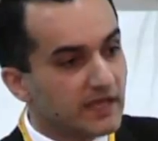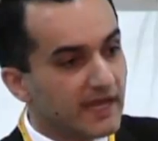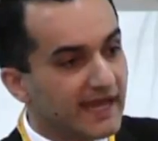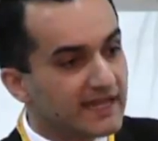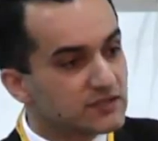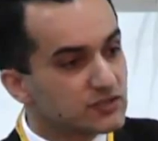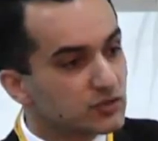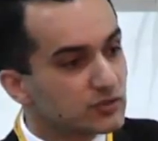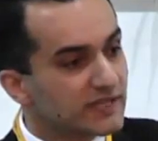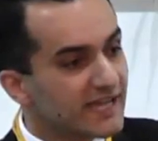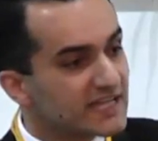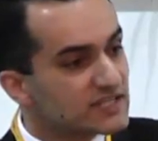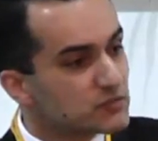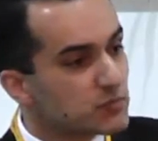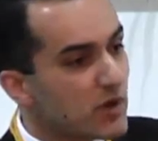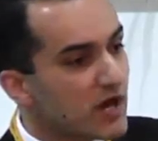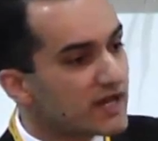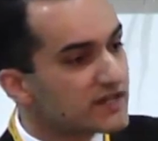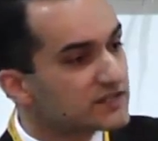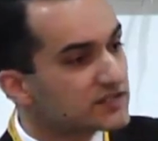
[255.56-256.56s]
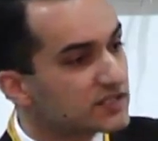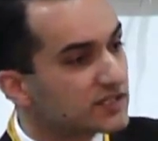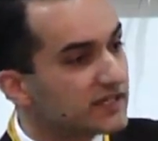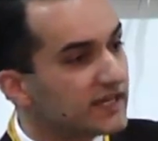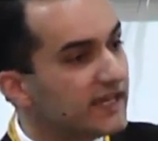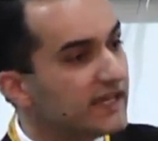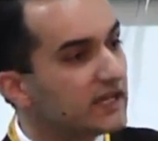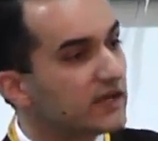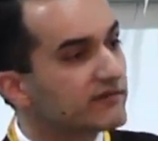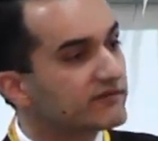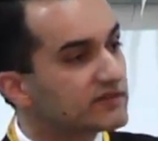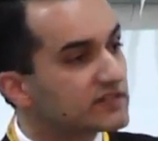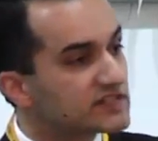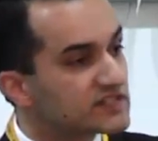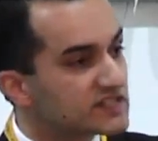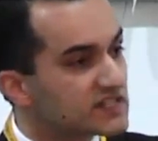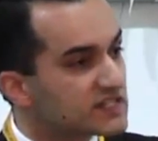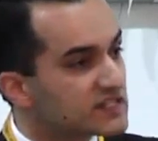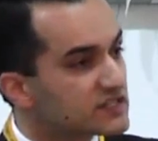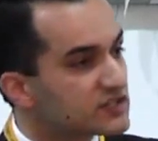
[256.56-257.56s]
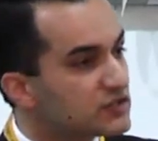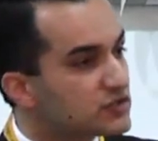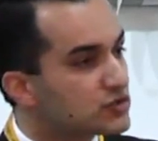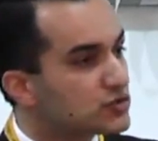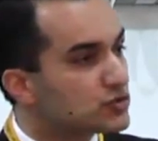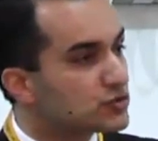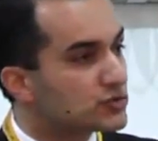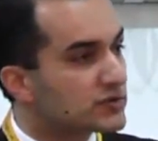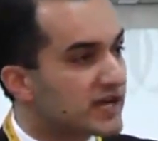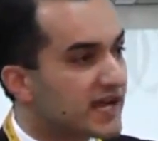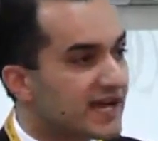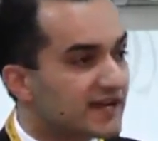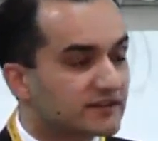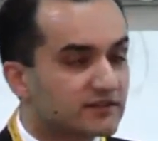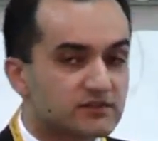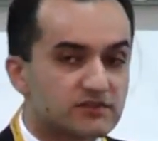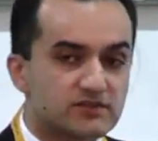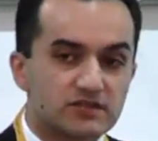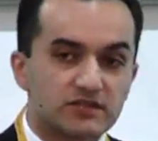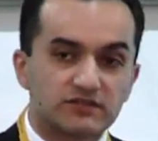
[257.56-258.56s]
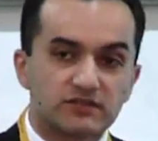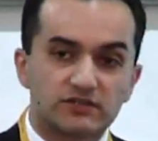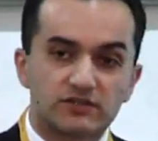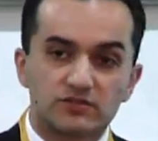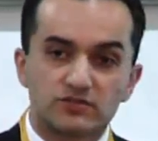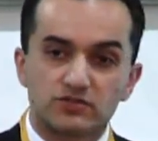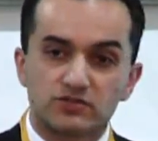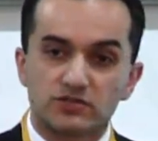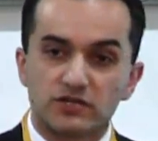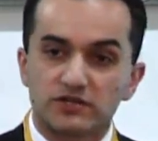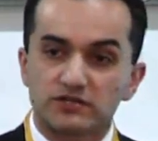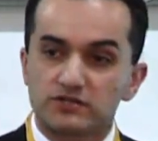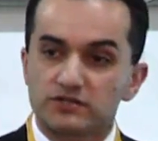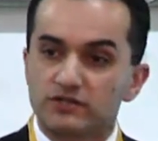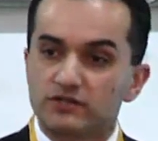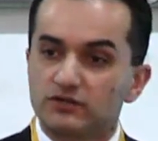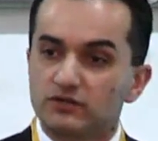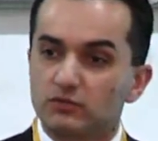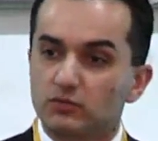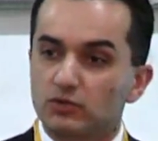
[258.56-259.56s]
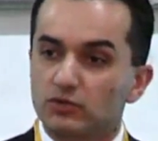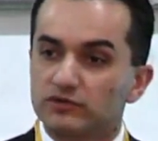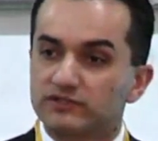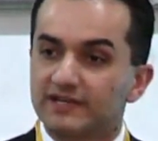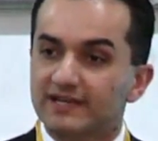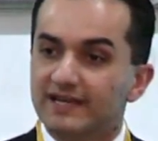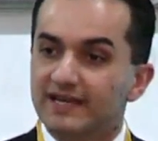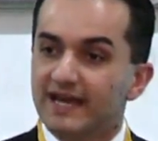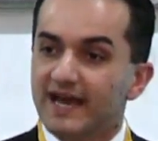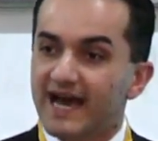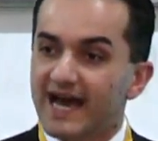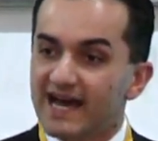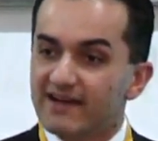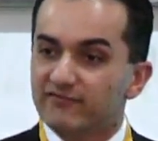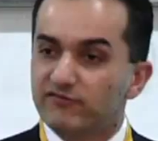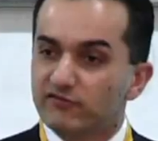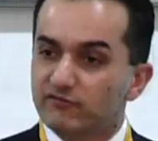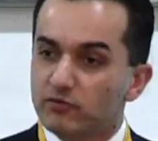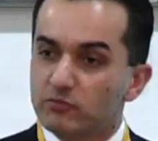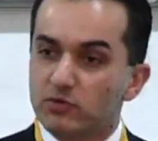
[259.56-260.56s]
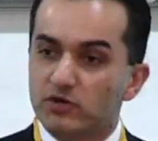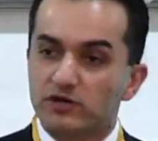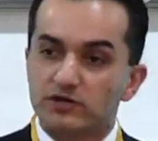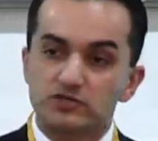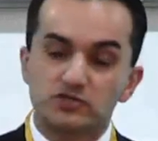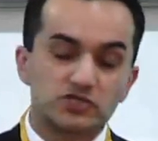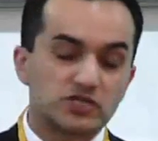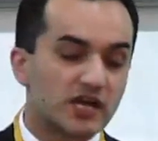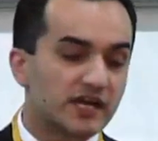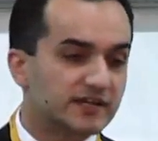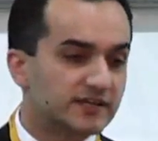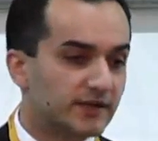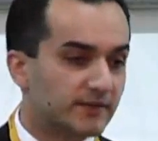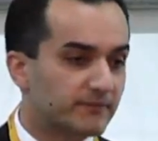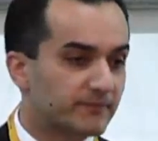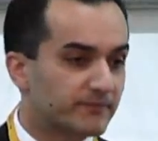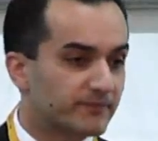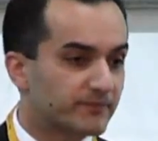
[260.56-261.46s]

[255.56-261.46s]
And so that's why today, of the 62 reactors under construction in the world, half of them are in China.